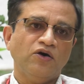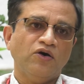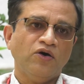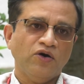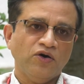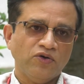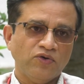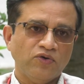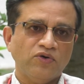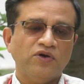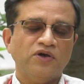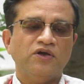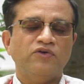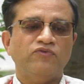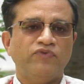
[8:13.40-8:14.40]
or
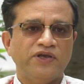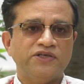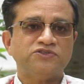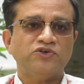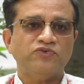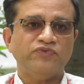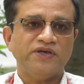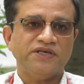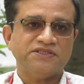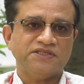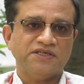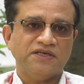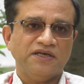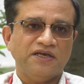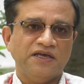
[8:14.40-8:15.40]
face to face.
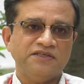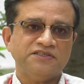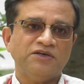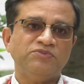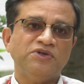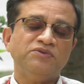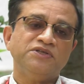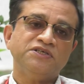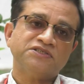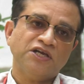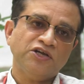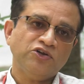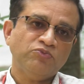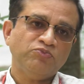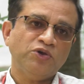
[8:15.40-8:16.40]
And sometimes these
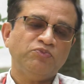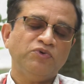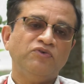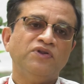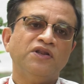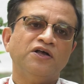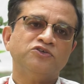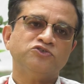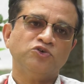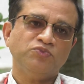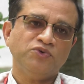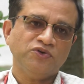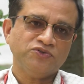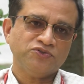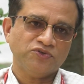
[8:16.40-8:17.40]
kind of people will also
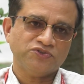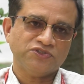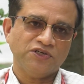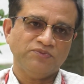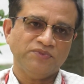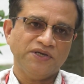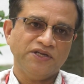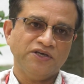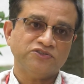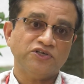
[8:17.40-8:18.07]
be on social media.